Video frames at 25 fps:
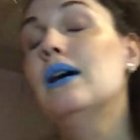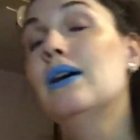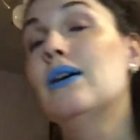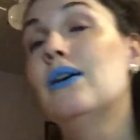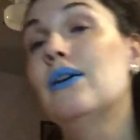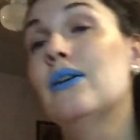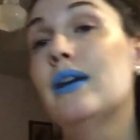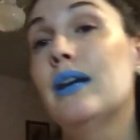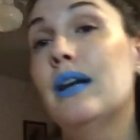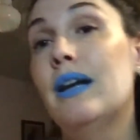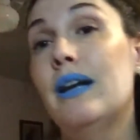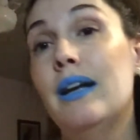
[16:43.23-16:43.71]

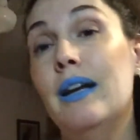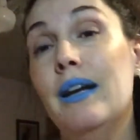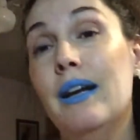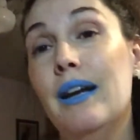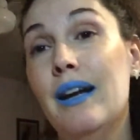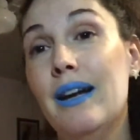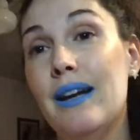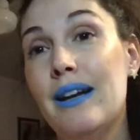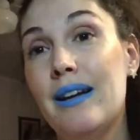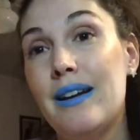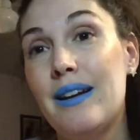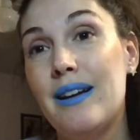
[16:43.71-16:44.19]
Okay,
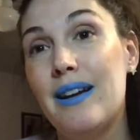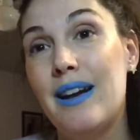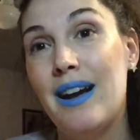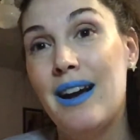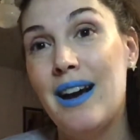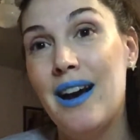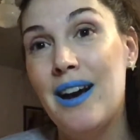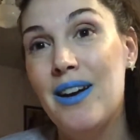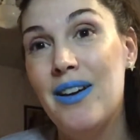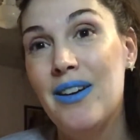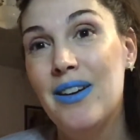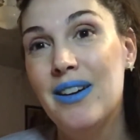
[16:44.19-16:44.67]

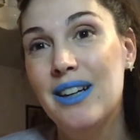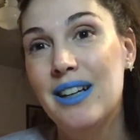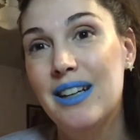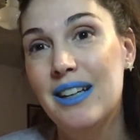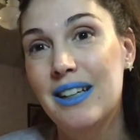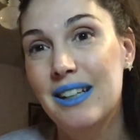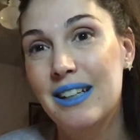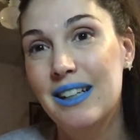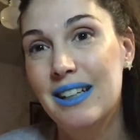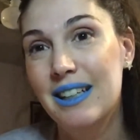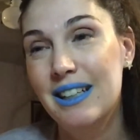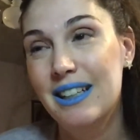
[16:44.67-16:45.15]
anyhow.
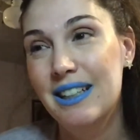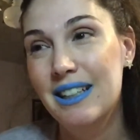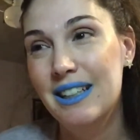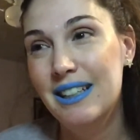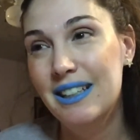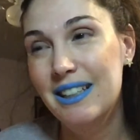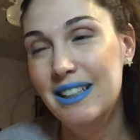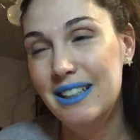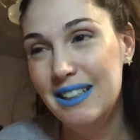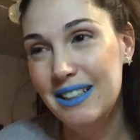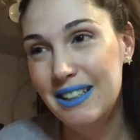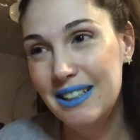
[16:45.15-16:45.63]

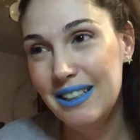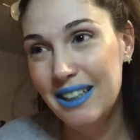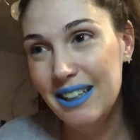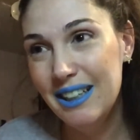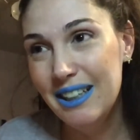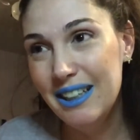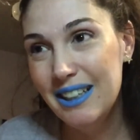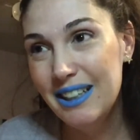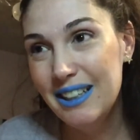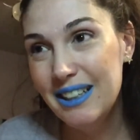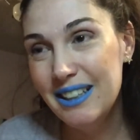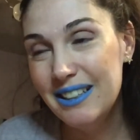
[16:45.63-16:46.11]

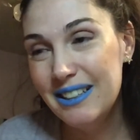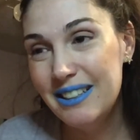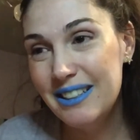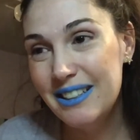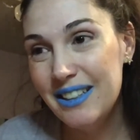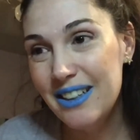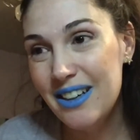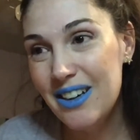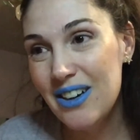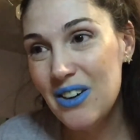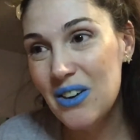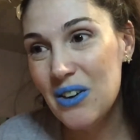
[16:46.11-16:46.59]

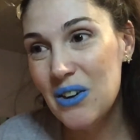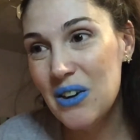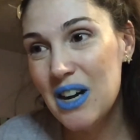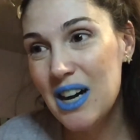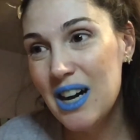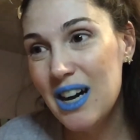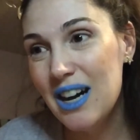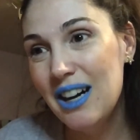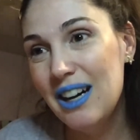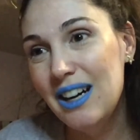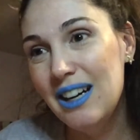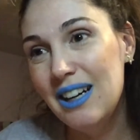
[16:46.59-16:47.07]
So
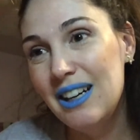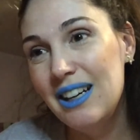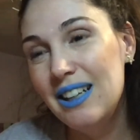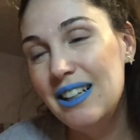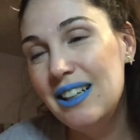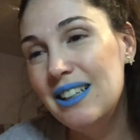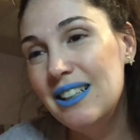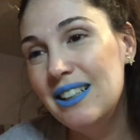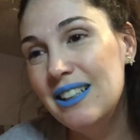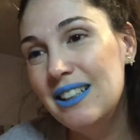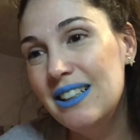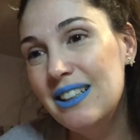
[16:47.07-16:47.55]

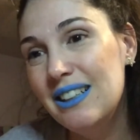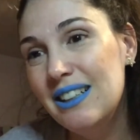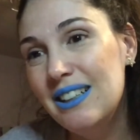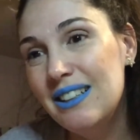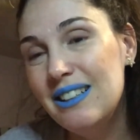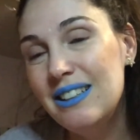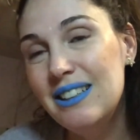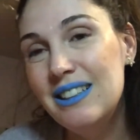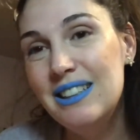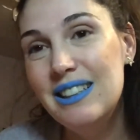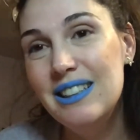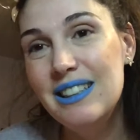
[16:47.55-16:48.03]

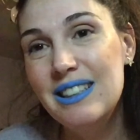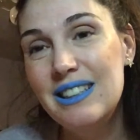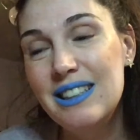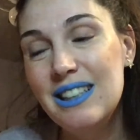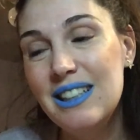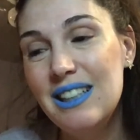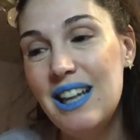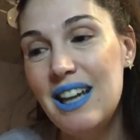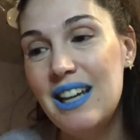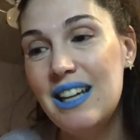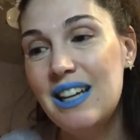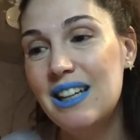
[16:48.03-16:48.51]
there's just
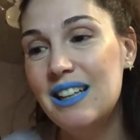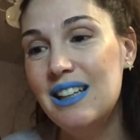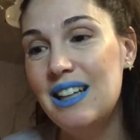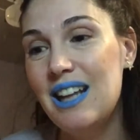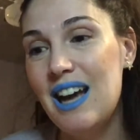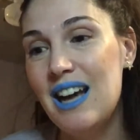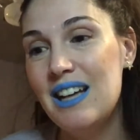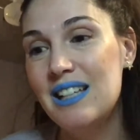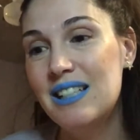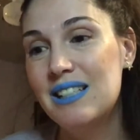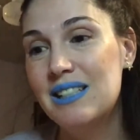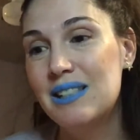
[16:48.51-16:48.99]
a, like a
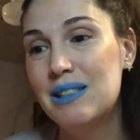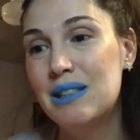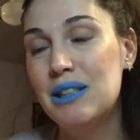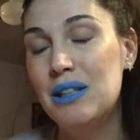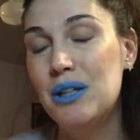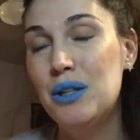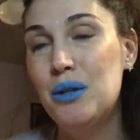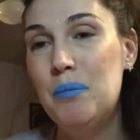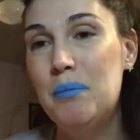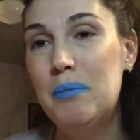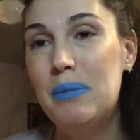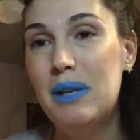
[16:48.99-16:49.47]
last
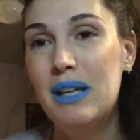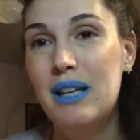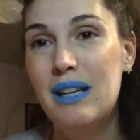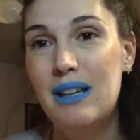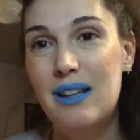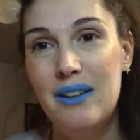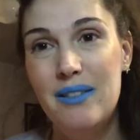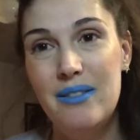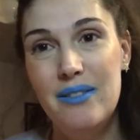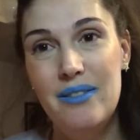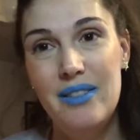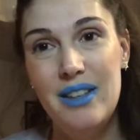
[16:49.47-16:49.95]
little bit
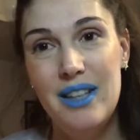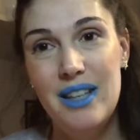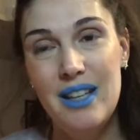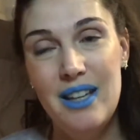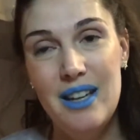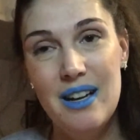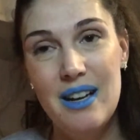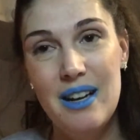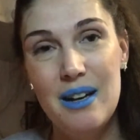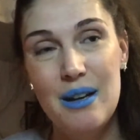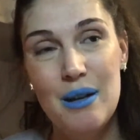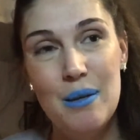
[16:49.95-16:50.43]
of
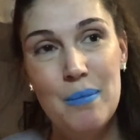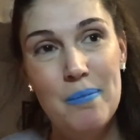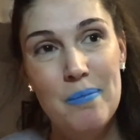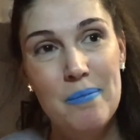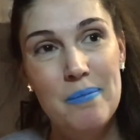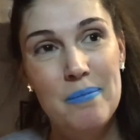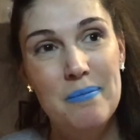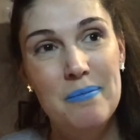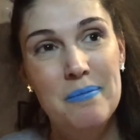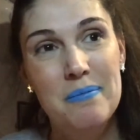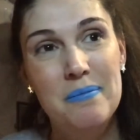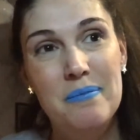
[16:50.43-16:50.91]
the
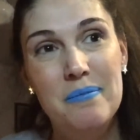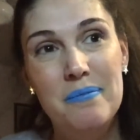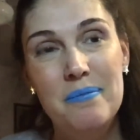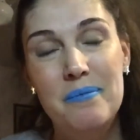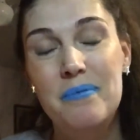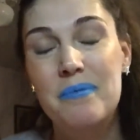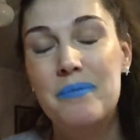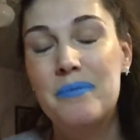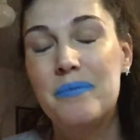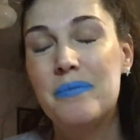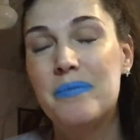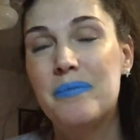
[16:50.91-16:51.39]
um
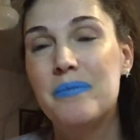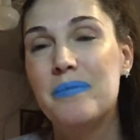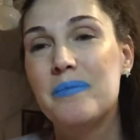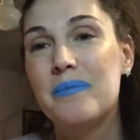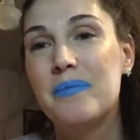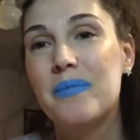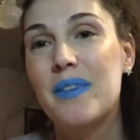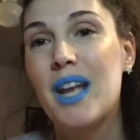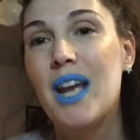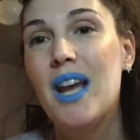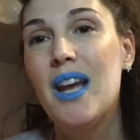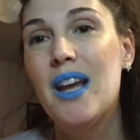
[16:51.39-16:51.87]

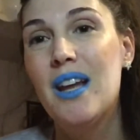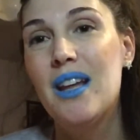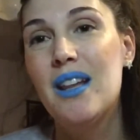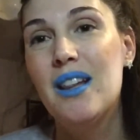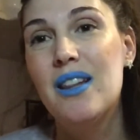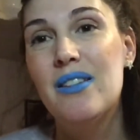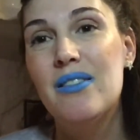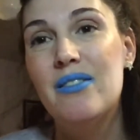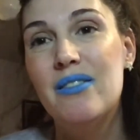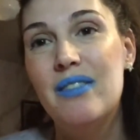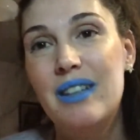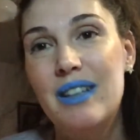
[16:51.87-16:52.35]

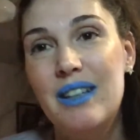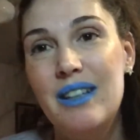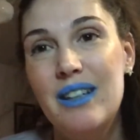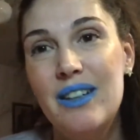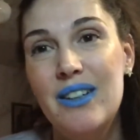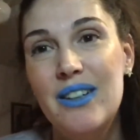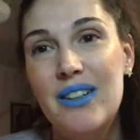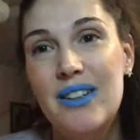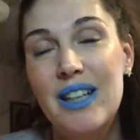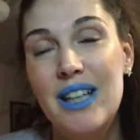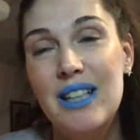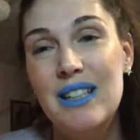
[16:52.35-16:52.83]
the
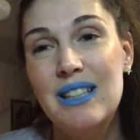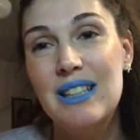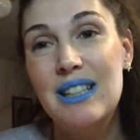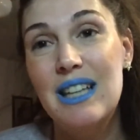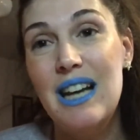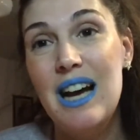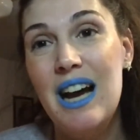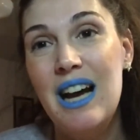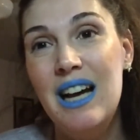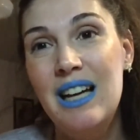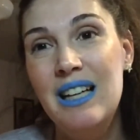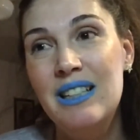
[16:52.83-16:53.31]
video that's
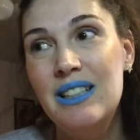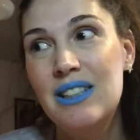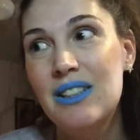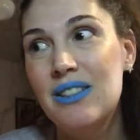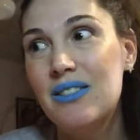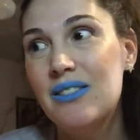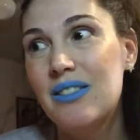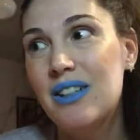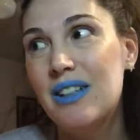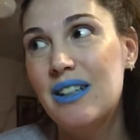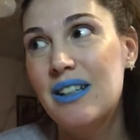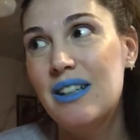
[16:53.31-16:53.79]
kind
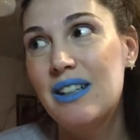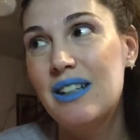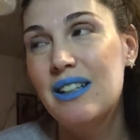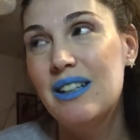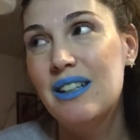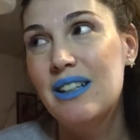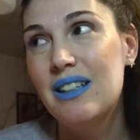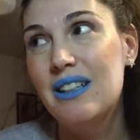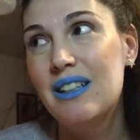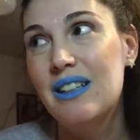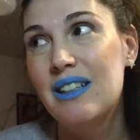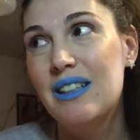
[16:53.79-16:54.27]
of a